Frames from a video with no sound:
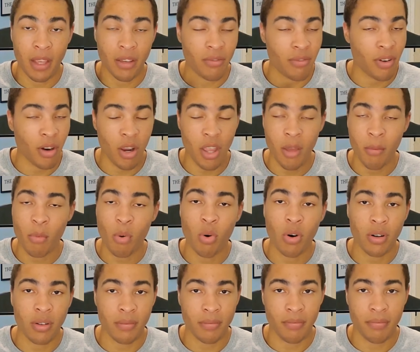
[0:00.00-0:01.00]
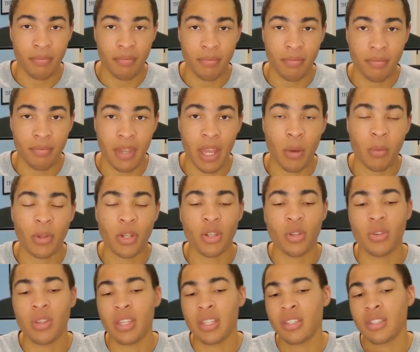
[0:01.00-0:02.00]
Very important that we
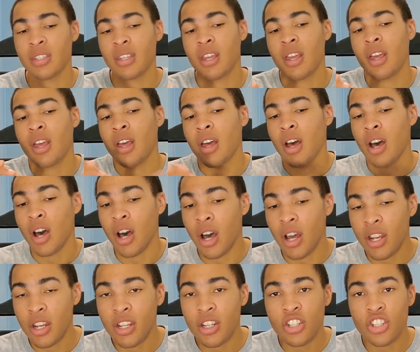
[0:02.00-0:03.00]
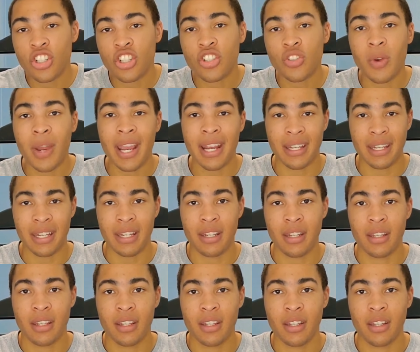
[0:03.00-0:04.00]
do this undistracted
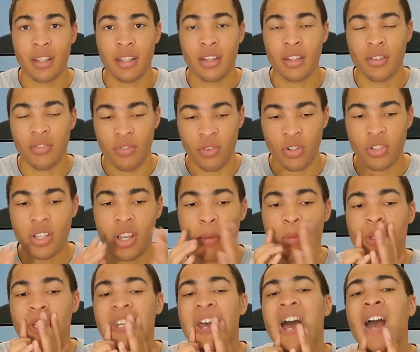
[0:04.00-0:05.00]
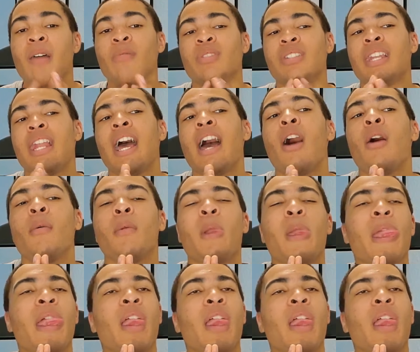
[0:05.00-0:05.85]
the first couple times. Now,